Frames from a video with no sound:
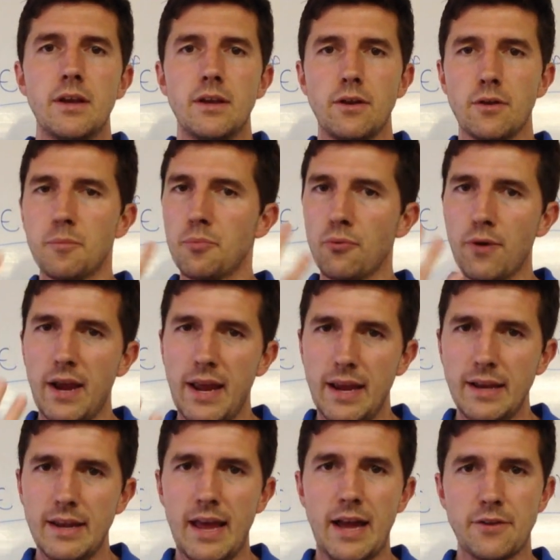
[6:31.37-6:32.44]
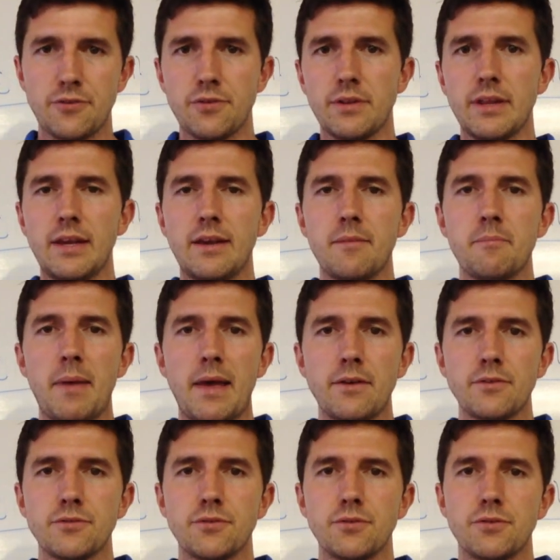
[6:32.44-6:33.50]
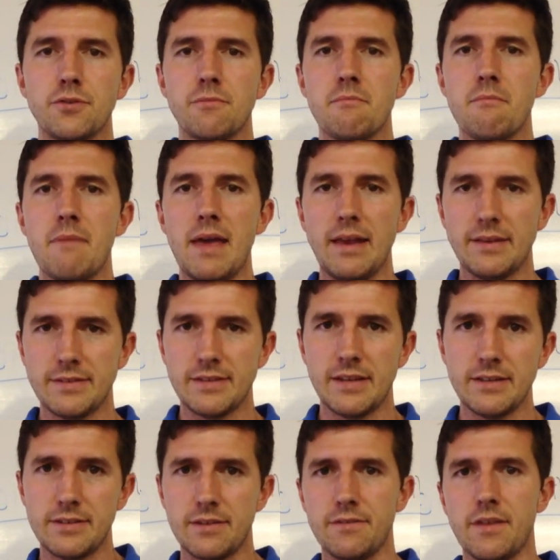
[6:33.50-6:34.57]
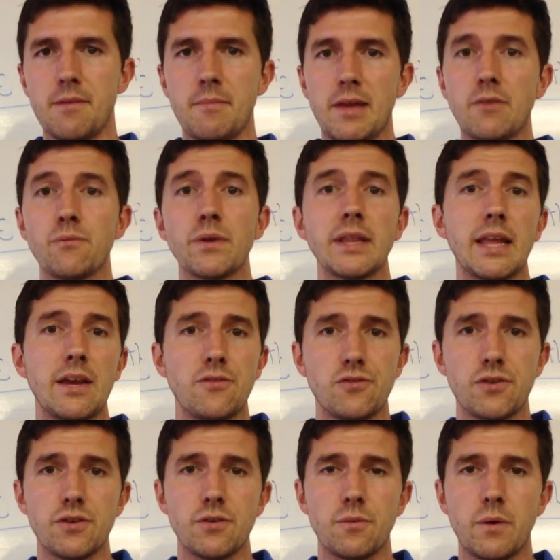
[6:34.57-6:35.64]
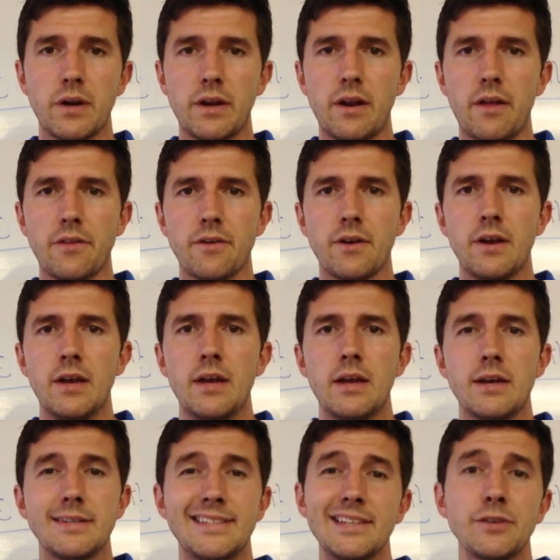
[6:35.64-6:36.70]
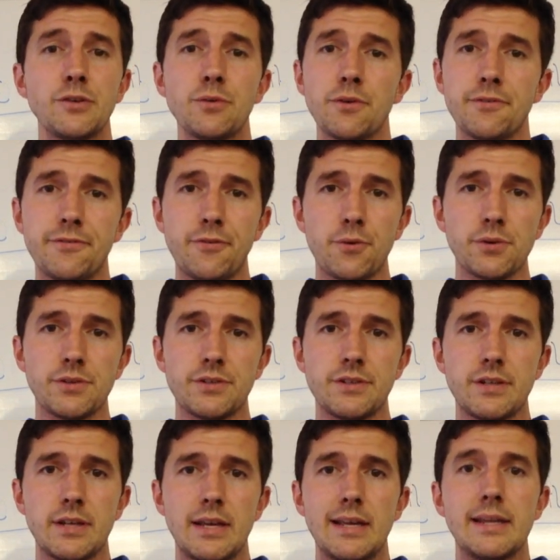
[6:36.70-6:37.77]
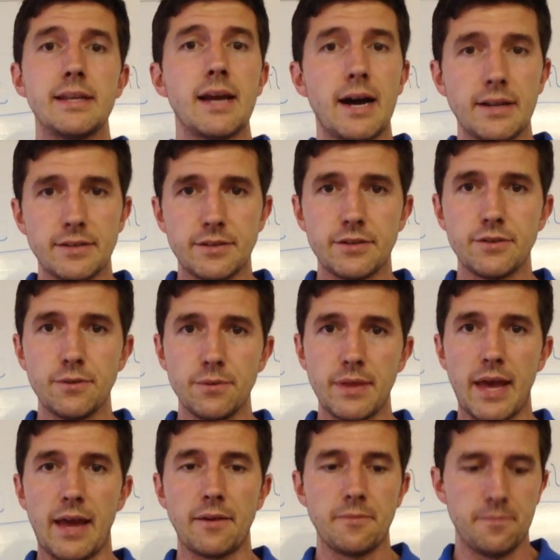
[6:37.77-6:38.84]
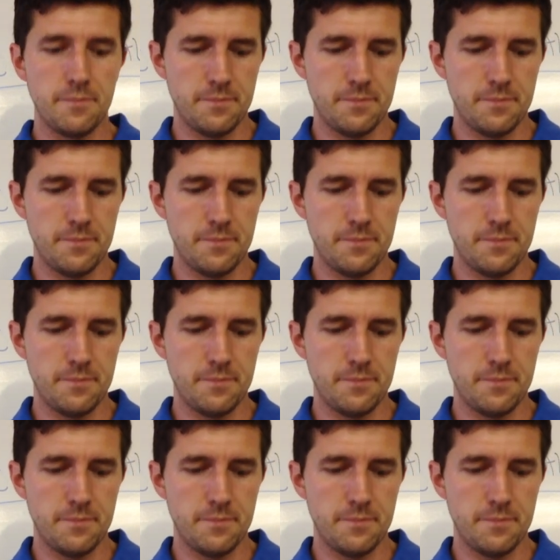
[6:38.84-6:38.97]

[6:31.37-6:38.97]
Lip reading: your brain naturally compels you to make sense of them in relation to one another until you are forced not to do that.